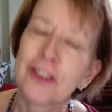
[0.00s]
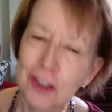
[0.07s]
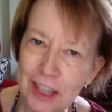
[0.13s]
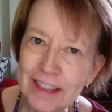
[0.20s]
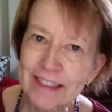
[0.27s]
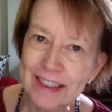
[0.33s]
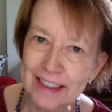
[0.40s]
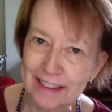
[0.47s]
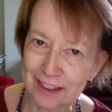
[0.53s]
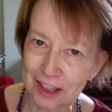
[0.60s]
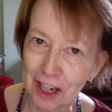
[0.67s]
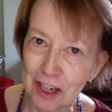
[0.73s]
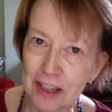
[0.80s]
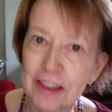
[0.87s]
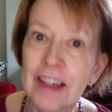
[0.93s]
let's get
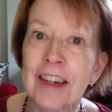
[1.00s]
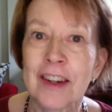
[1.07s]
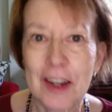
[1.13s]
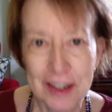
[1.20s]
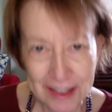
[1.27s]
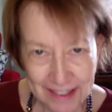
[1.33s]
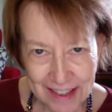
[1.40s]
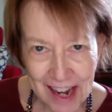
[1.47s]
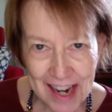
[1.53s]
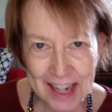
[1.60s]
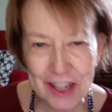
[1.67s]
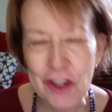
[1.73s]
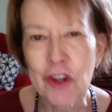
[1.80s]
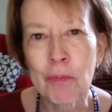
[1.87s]
started designing your